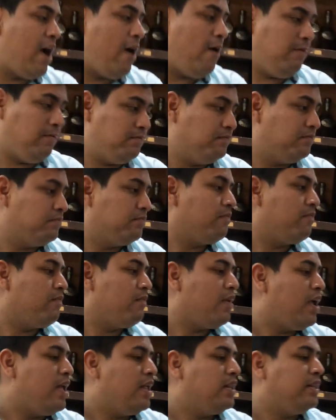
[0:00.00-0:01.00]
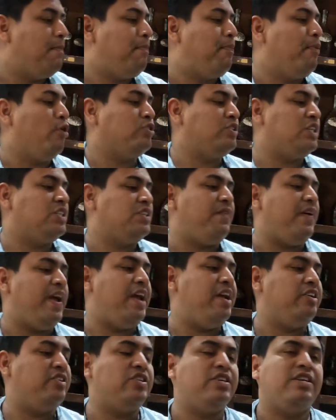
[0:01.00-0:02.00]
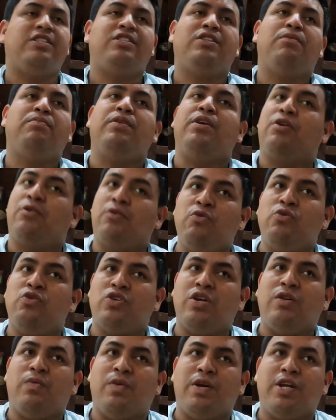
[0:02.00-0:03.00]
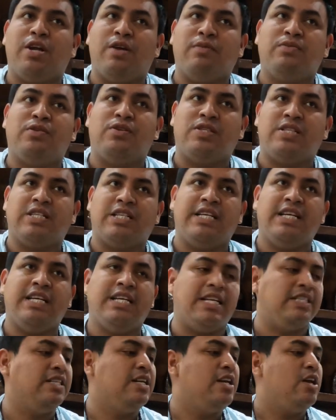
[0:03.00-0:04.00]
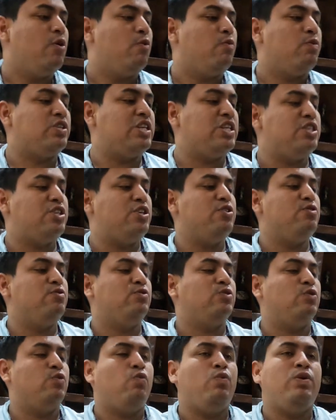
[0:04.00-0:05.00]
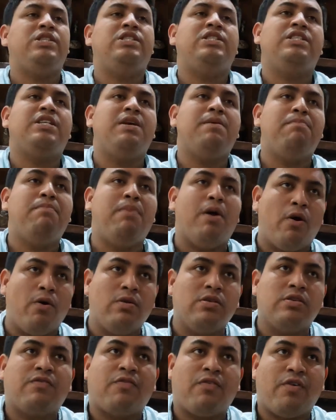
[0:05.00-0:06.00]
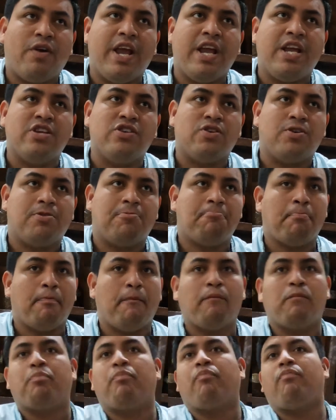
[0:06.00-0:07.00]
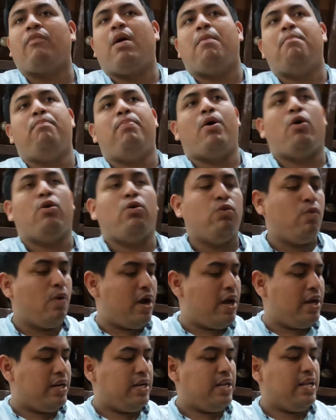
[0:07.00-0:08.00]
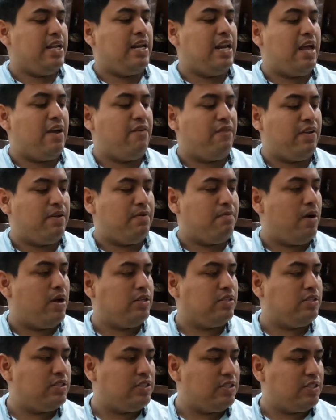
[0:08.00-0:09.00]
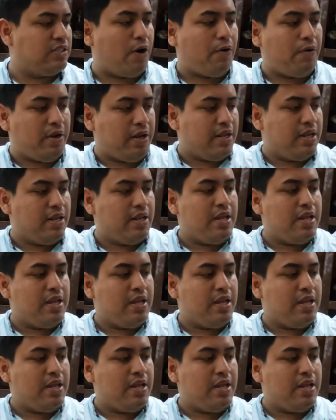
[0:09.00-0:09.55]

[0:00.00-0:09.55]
Now, the process of aging is something crucial when it comes to tequila. We tend to use whiskey barrels for aging. Barrel 1, 11 months, sorry.